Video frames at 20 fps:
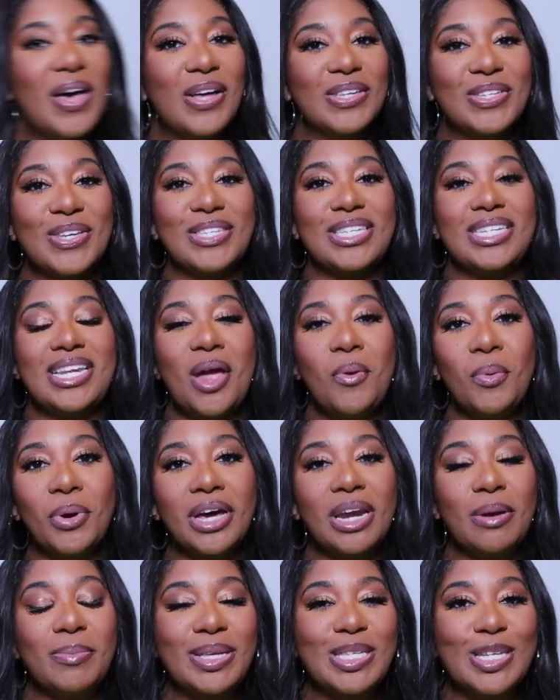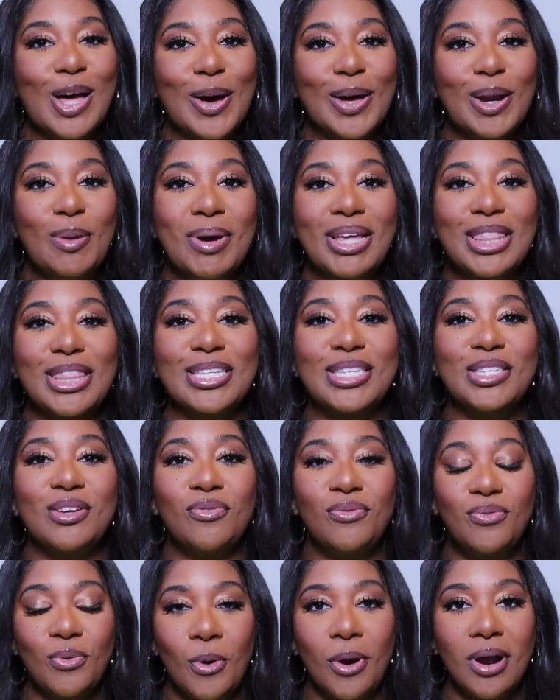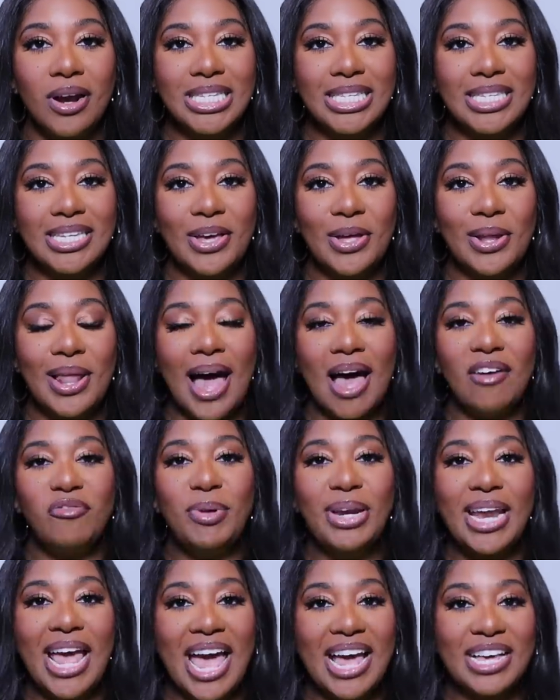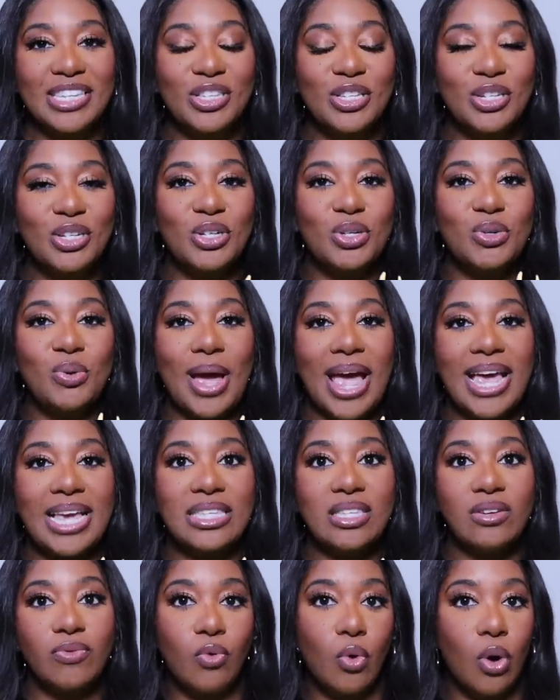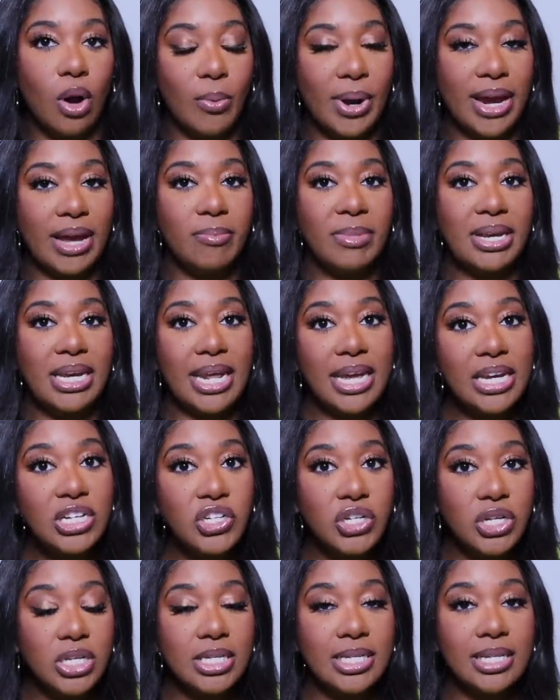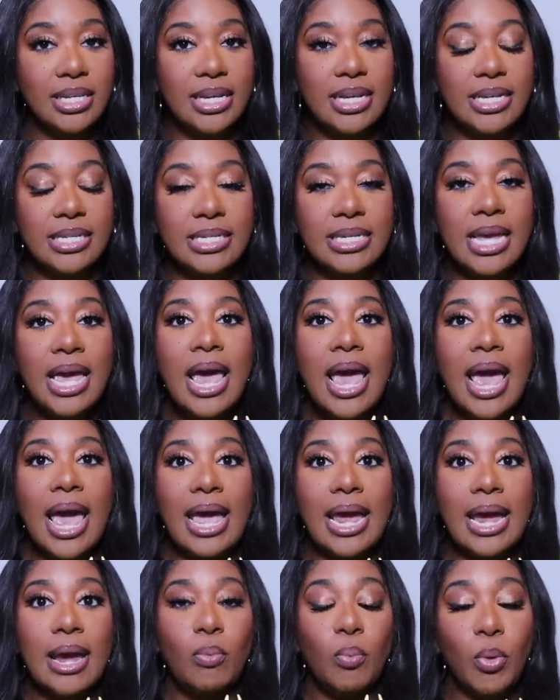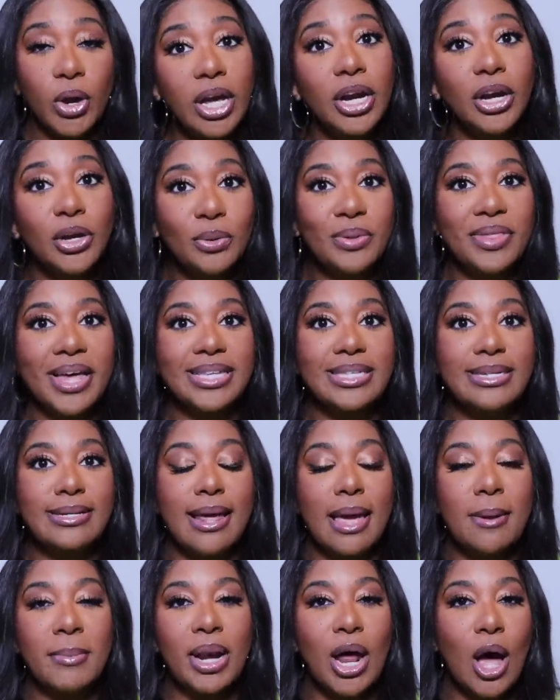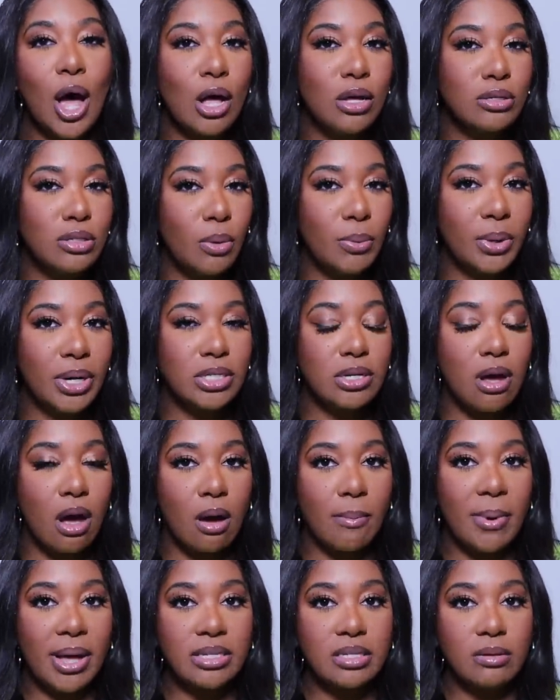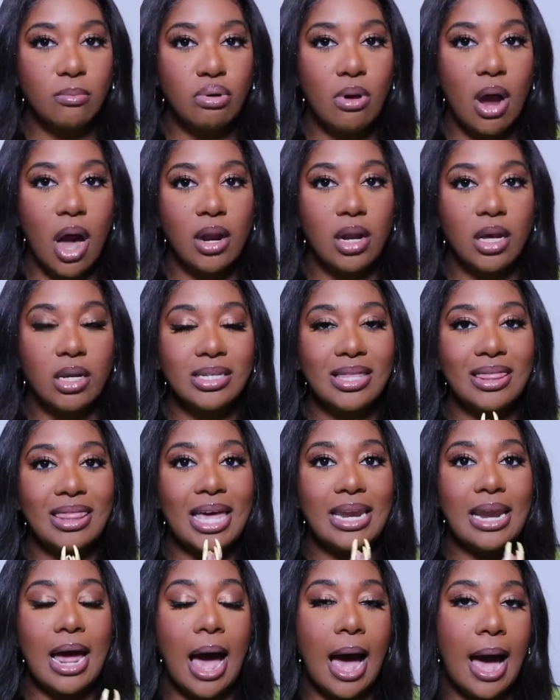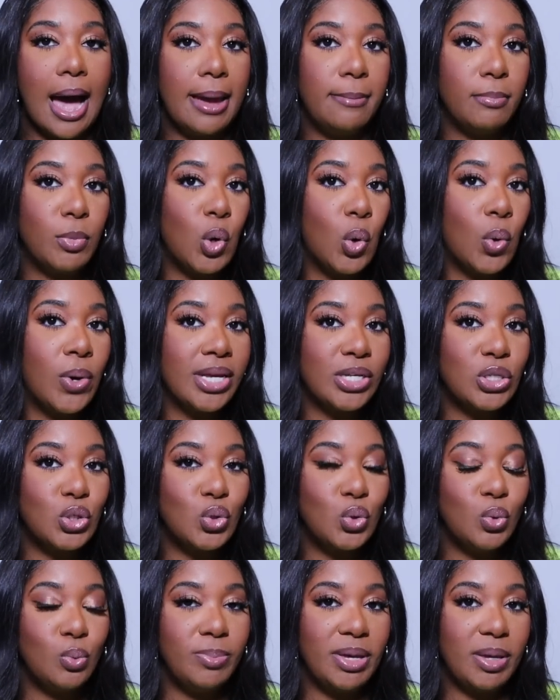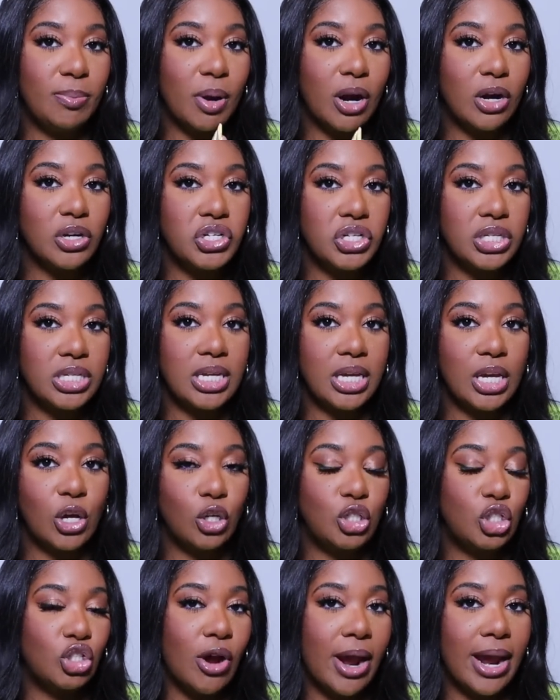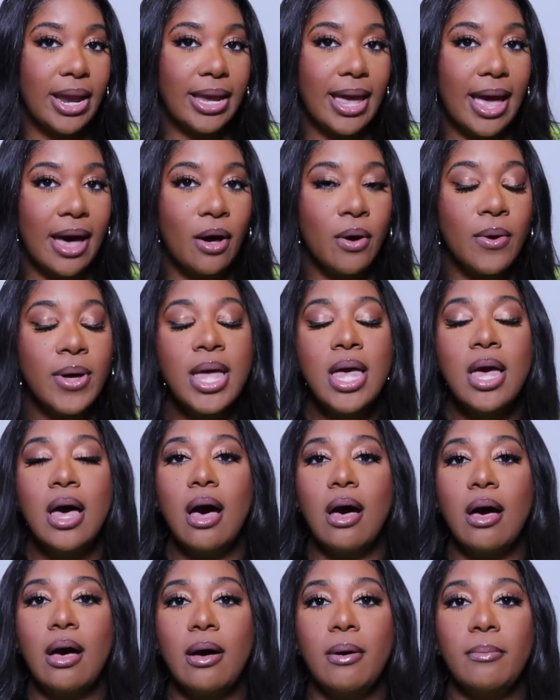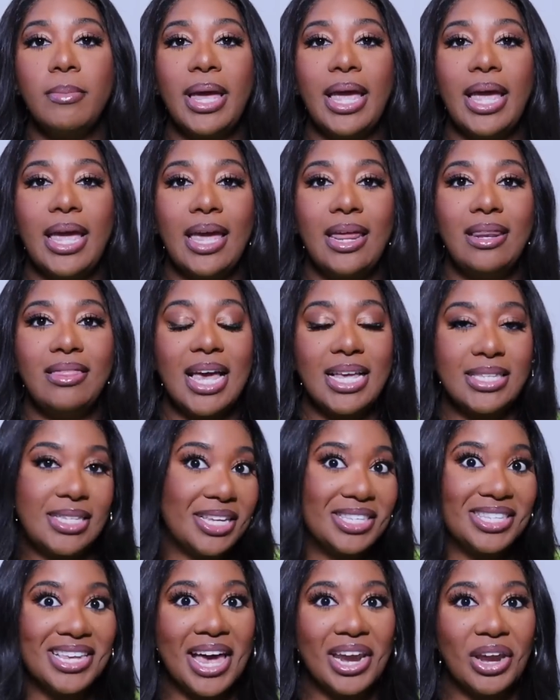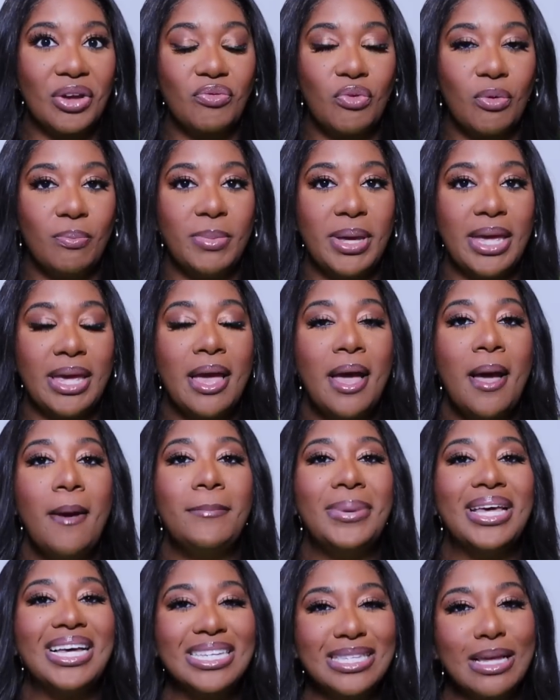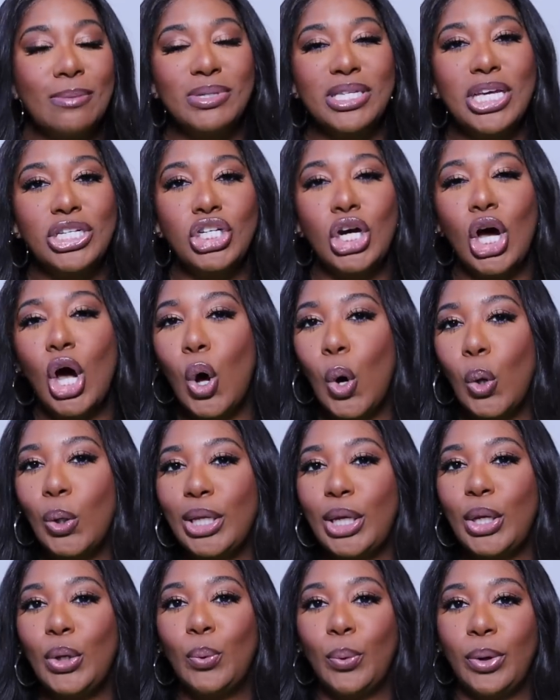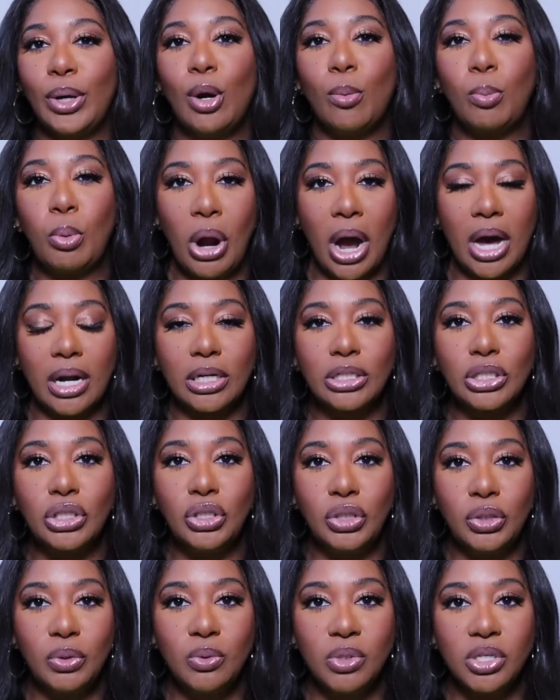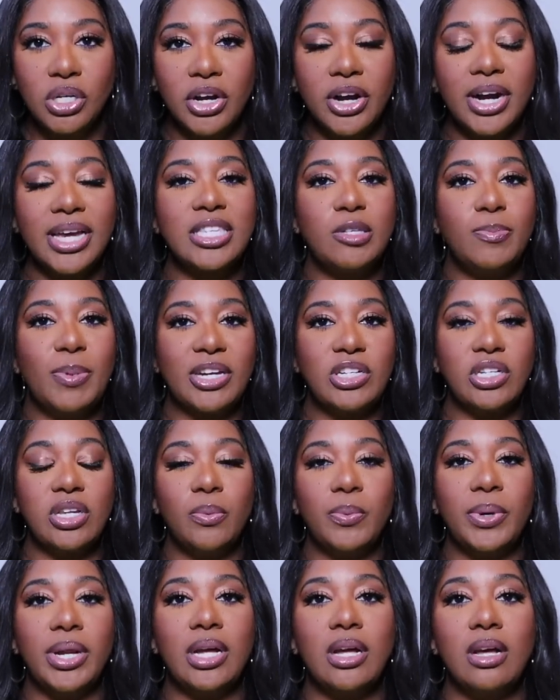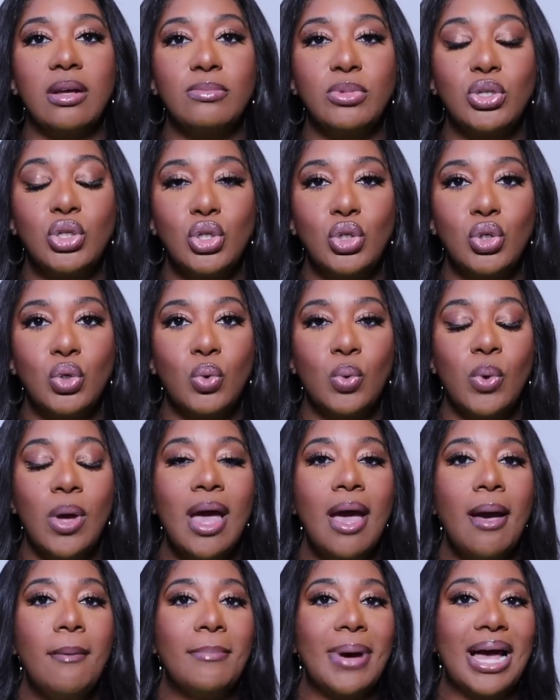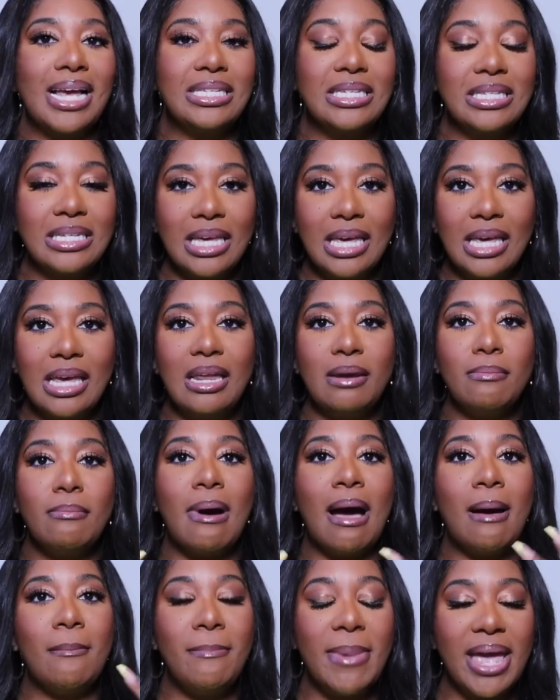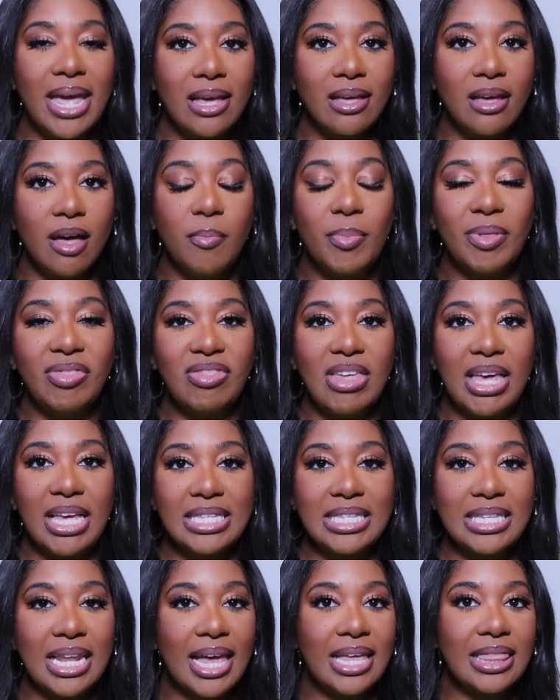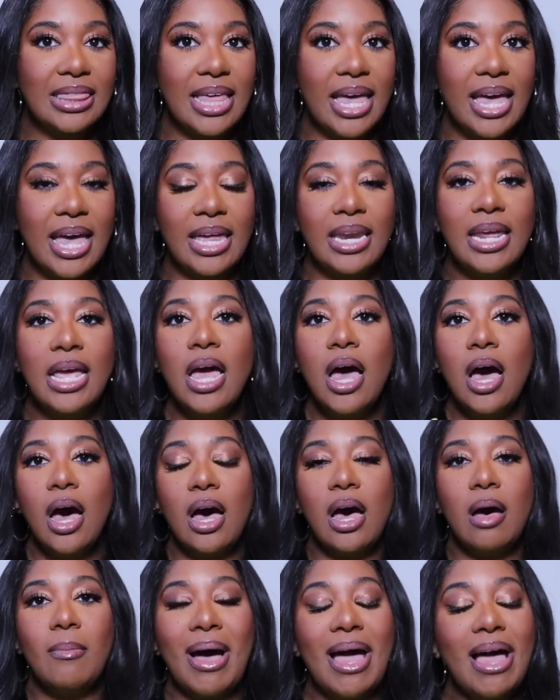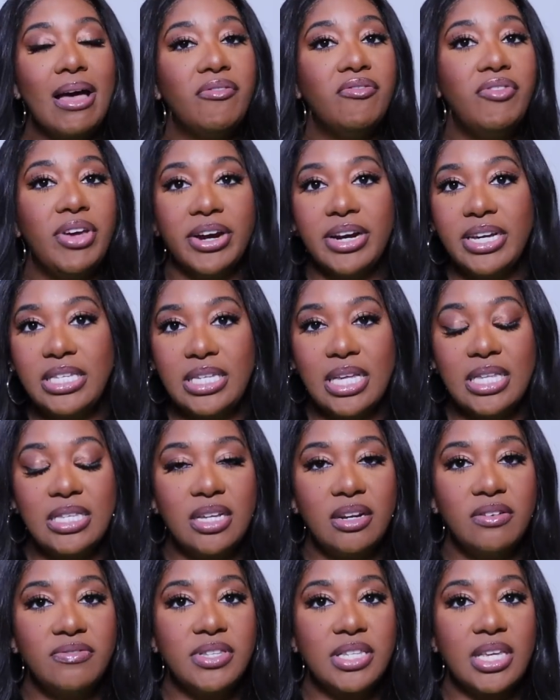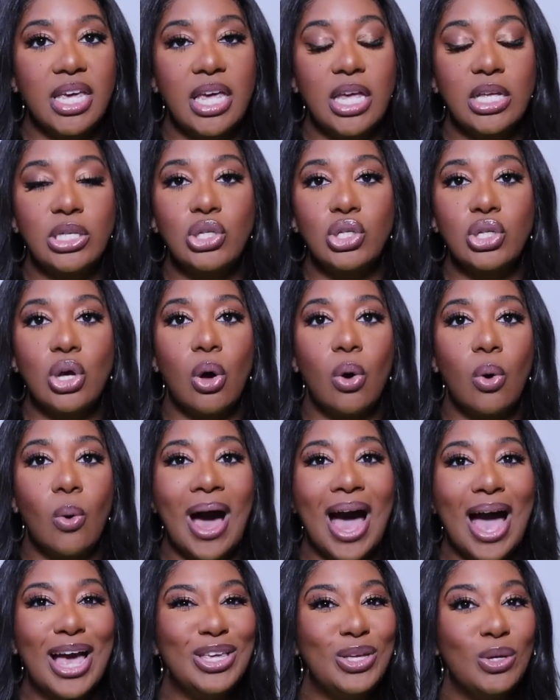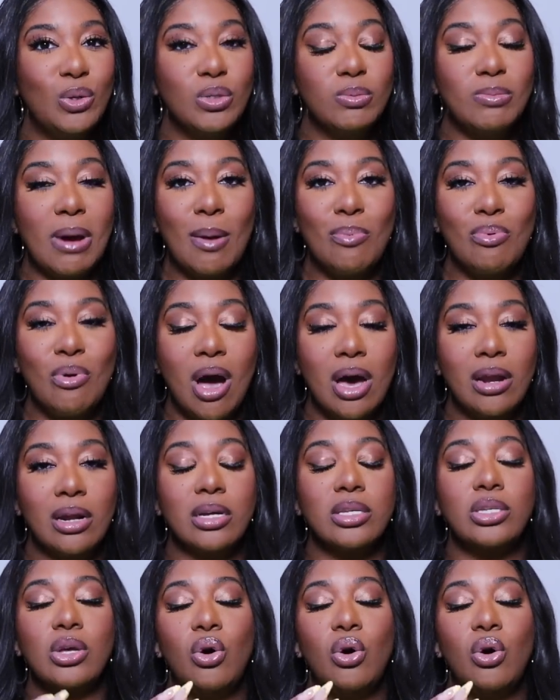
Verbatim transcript: y'all, so today we're going to be talking about about the Sephora sale, I've been asked to do a Sephora recommendations list, and we're going to do that today. But I also want to talk about some products that I'm going to be purchasing and trying out. Um, and that's exciting for me because I'm such a holy grail product user, especially when it comes to my skin, my makeup, and things like that. Um, I have very sensitive skin, so I use my products